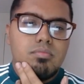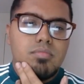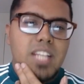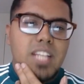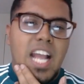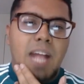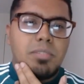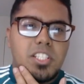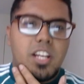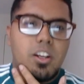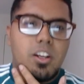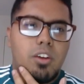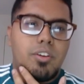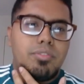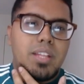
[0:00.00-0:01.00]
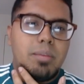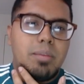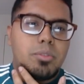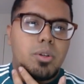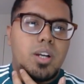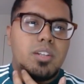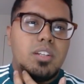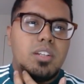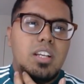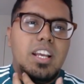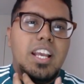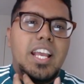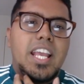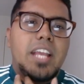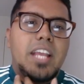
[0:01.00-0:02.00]
Yeah, I'm just gonna go for a Flamethrower.
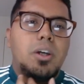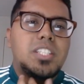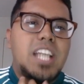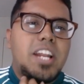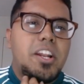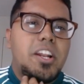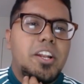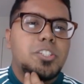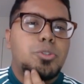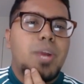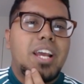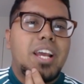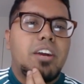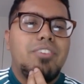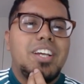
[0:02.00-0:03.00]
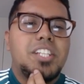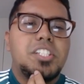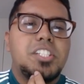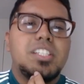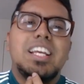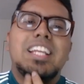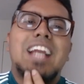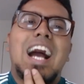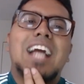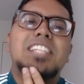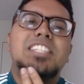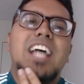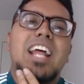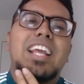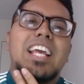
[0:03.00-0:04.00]
He goes out in his Dracovish. In
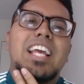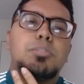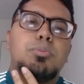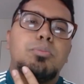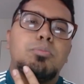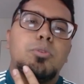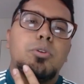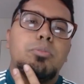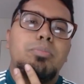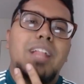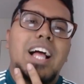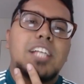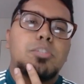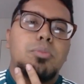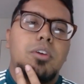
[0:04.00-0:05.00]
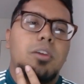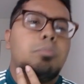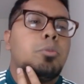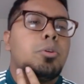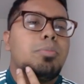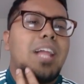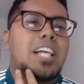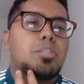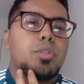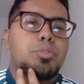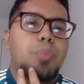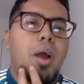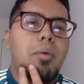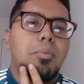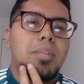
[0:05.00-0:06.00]
hindsight, I guess Moonblast was
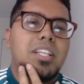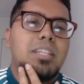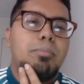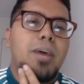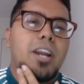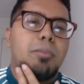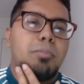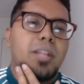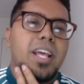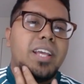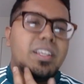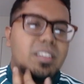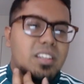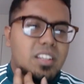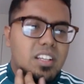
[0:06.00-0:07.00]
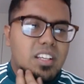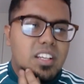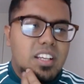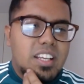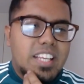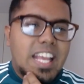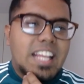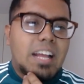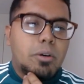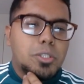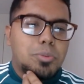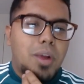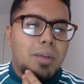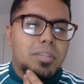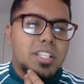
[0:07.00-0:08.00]
probably the better play. Yeah, that was
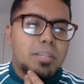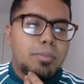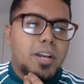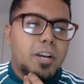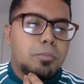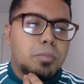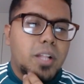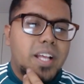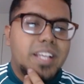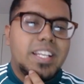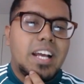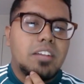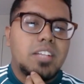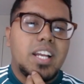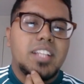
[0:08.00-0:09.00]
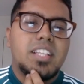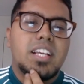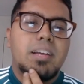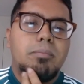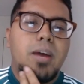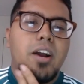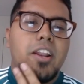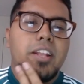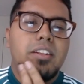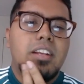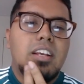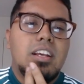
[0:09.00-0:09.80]
probably the better play now that I think about it.